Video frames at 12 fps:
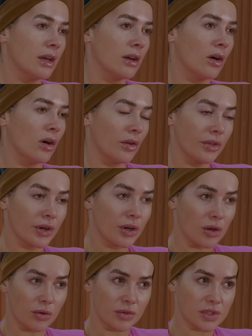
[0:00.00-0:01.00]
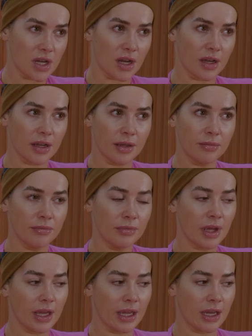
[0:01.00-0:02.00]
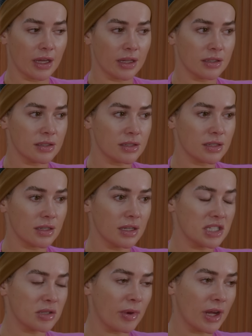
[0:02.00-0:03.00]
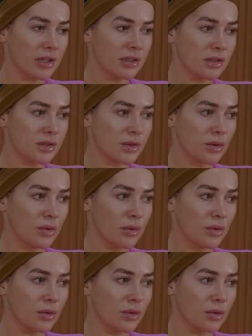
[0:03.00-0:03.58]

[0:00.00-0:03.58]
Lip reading: on their own time, and it depends